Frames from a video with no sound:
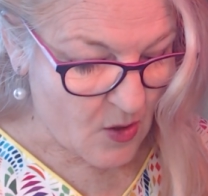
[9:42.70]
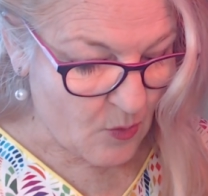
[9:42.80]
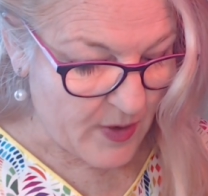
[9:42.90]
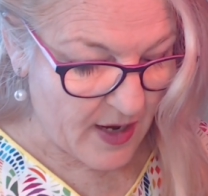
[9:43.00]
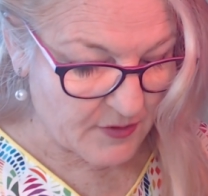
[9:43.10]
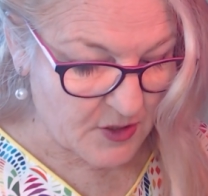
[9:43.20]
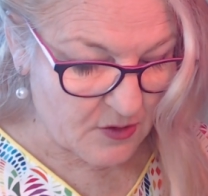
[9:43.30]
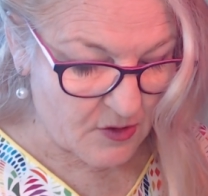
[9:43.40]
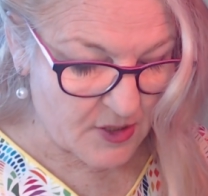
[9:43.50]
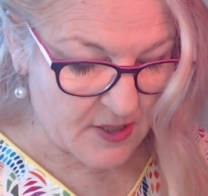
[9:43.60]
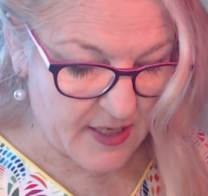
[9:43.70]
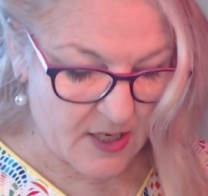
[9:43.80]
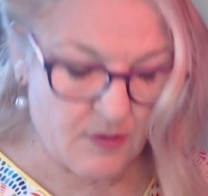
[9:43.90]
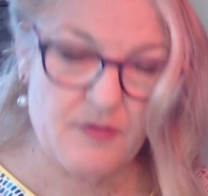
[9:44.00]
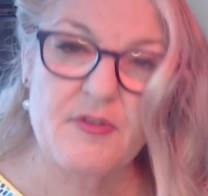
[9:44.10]
We have to learn to let
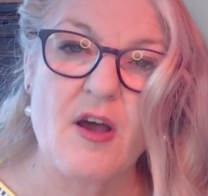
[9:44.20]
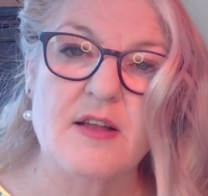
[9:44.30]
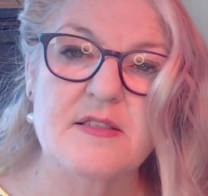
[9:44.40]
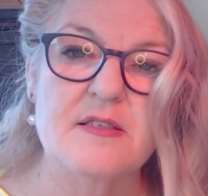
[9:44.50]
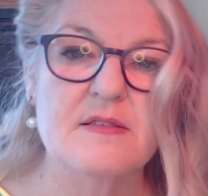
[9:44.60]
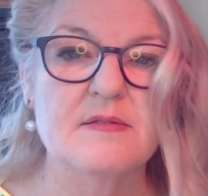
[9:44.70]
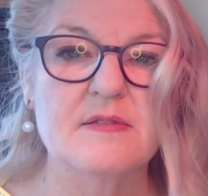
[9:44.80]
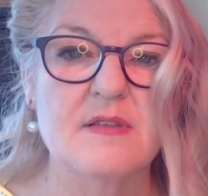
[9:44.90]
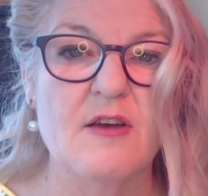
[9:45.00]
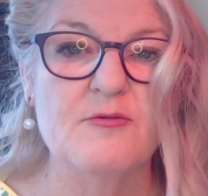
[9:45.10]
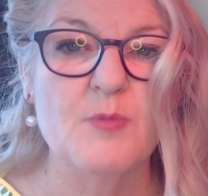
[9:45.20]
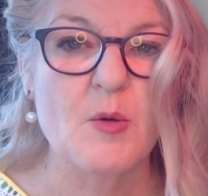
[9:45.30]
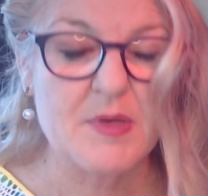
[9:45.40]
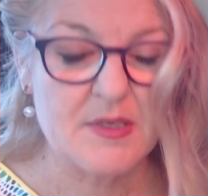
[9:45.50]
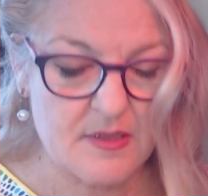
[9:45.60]
go of thoughts, of
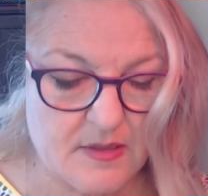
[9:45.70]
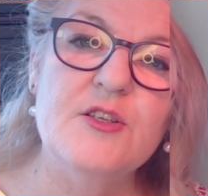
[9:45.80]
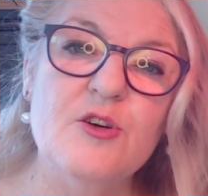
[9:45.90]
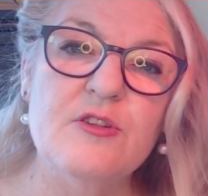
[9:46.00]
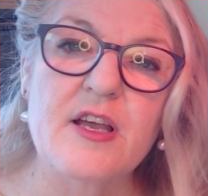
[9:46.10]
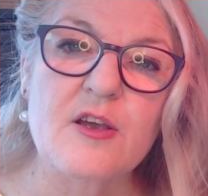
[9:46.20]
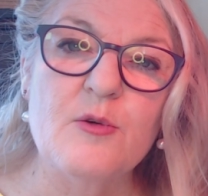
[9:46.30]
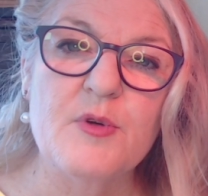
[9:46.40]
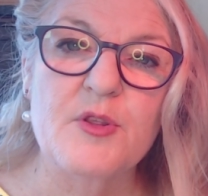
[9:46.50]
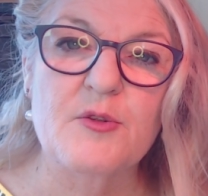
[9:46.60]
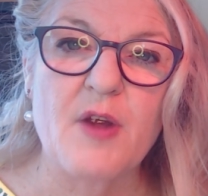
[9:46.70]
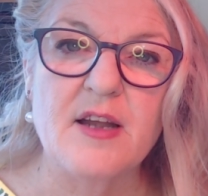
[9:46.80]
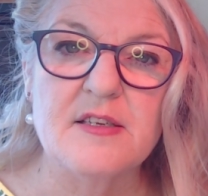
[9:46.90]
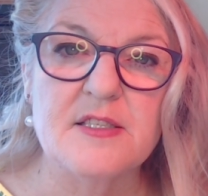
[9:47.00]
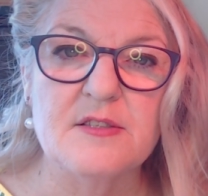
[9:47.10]
moments. You'll let go with
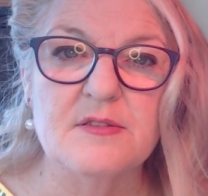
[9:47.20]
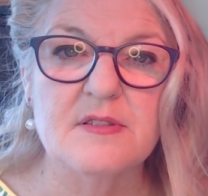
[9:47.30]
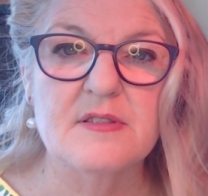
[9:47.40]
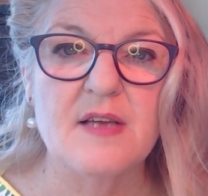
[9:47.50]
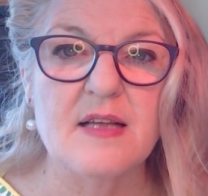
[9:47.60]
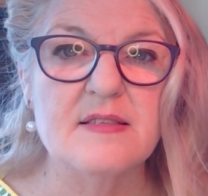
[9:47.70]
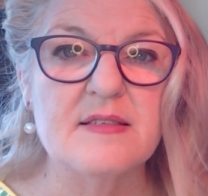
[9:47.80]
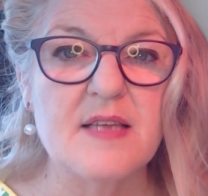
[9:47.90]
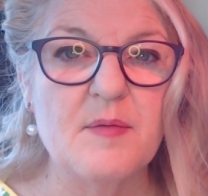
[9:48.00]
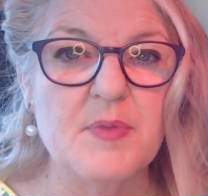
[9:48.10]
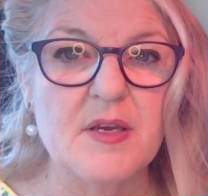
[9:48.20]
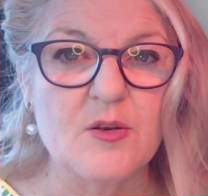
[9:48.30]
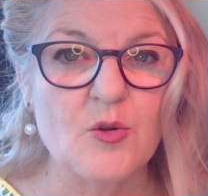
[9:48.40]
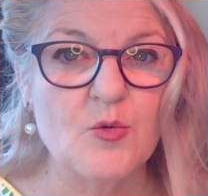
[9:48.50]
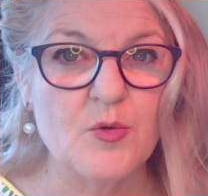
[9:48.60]
gratitude and step
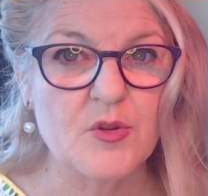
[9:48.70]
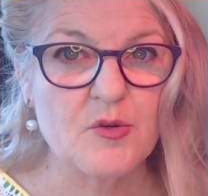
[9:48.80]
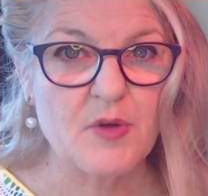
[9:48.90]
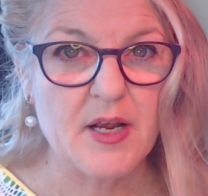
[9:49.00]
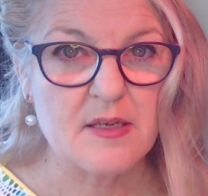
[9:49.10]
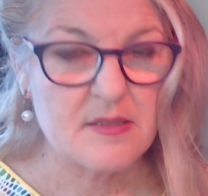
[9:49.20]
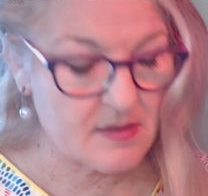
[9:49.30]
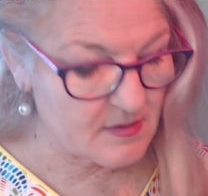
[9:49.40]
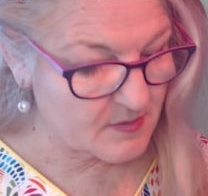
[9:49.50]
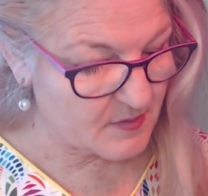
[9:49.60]
in with grace.